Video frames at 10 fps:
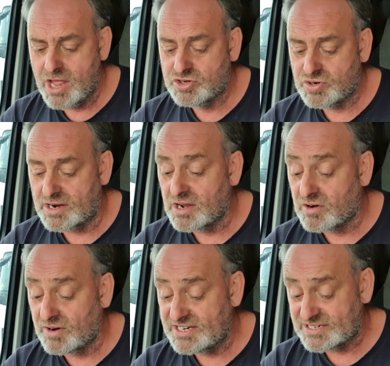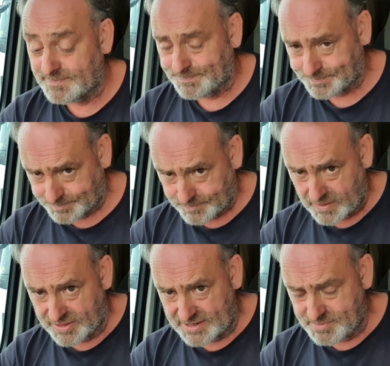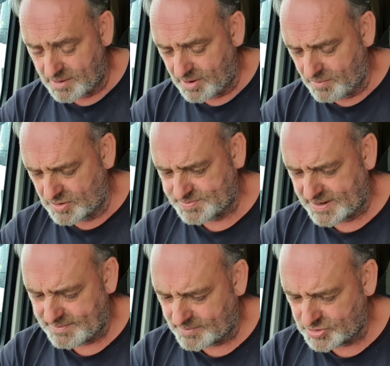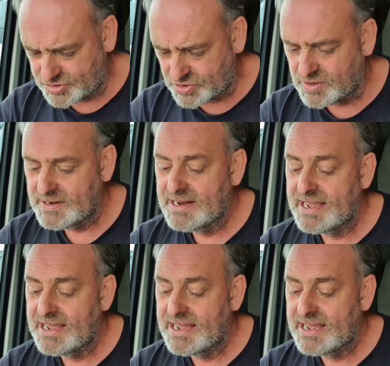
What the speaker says: Trucker Chris. I think it's Mark Welsh, mate, but I'm not sure.